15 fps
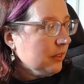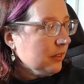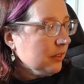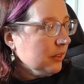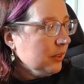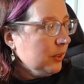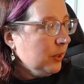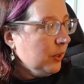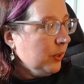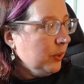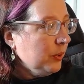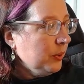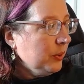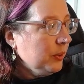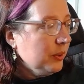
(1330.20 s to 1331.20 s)

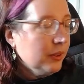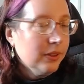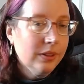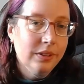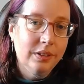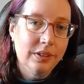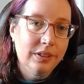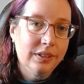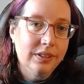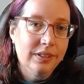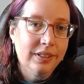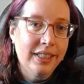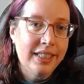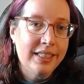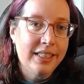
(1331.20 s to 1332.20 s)
So
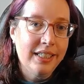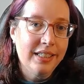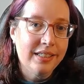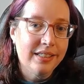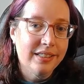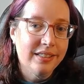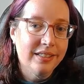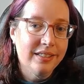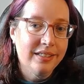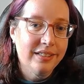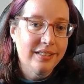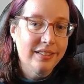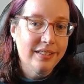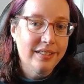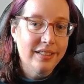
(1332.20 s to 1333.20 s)
that's it.
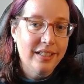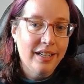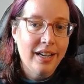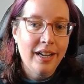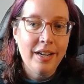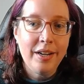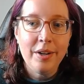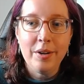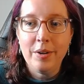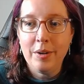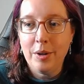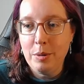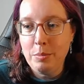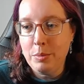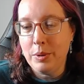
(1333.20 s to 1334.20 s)
I
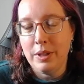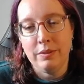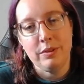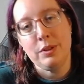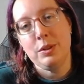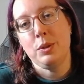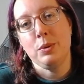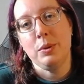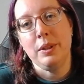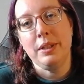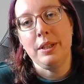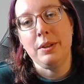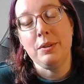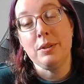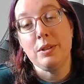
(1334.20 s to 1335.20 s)
hope you have enjoyed. Thank
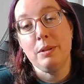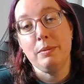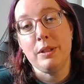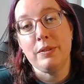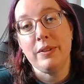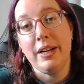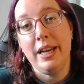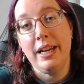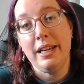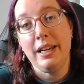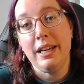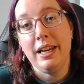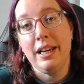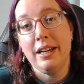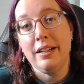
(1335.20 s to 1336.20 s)
you so much for hanging
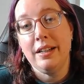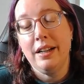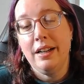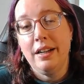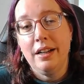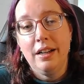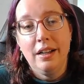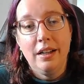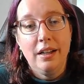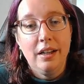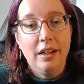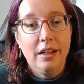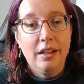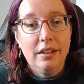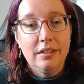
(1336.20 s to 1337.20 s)
out.
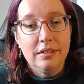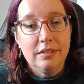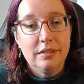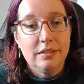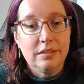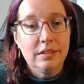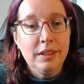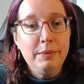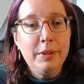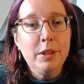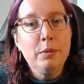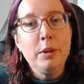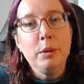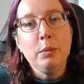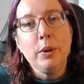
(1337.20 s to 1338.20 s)
Let me know what
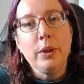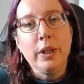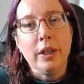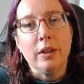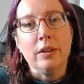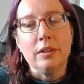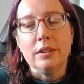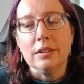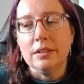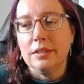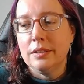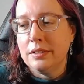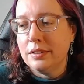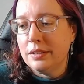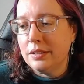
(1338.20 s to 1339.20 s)
you're working on.
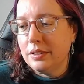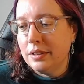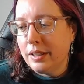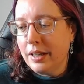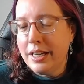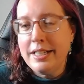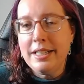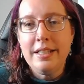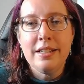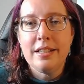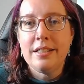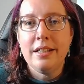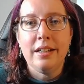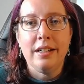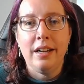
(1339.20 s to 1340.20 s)
Like, I tend to
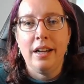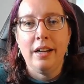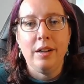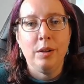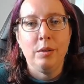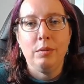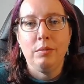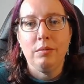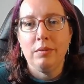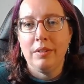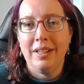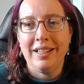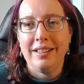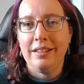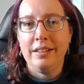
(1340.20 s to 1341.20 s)
sit and
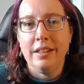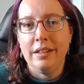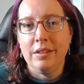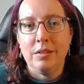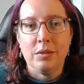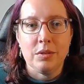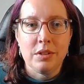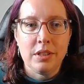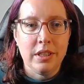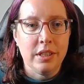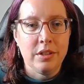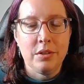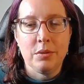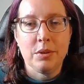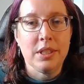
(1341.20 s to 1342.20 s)
like knit or
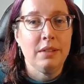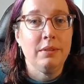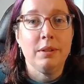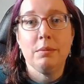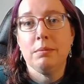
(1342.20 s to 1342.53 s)
stitch or something